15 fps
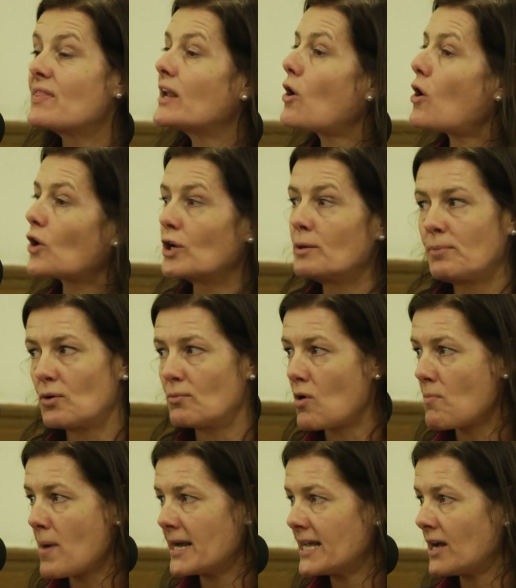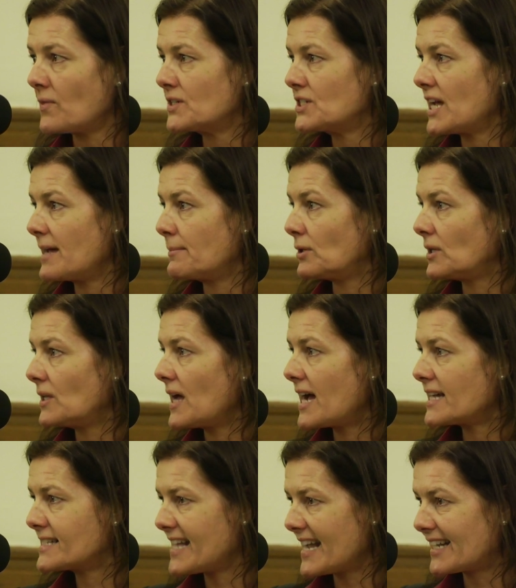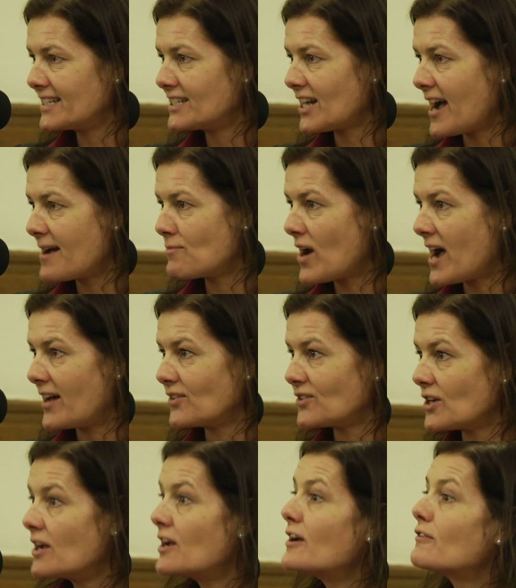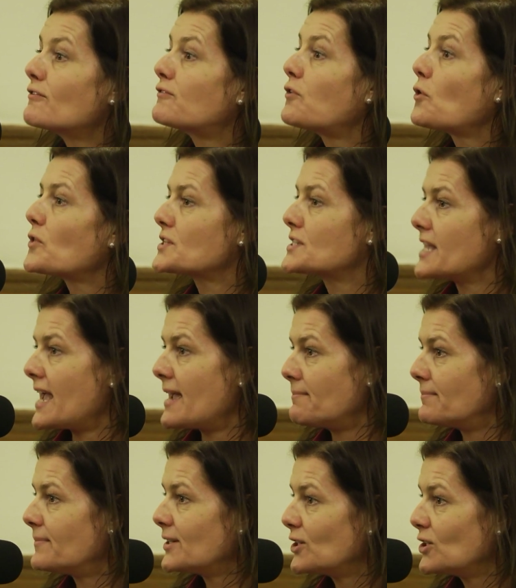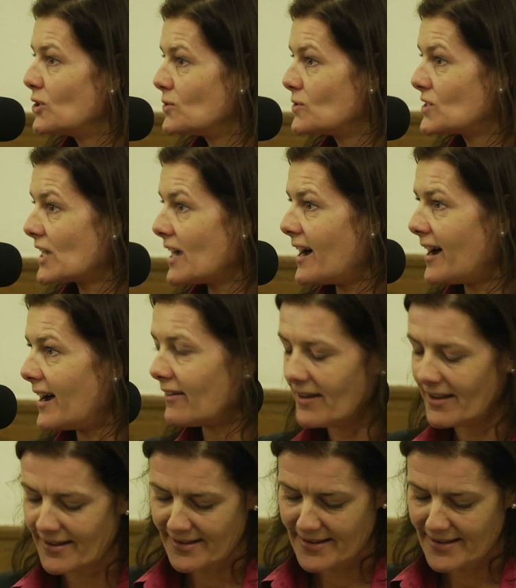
They're not going to put more money on the table a second time round for the same used car,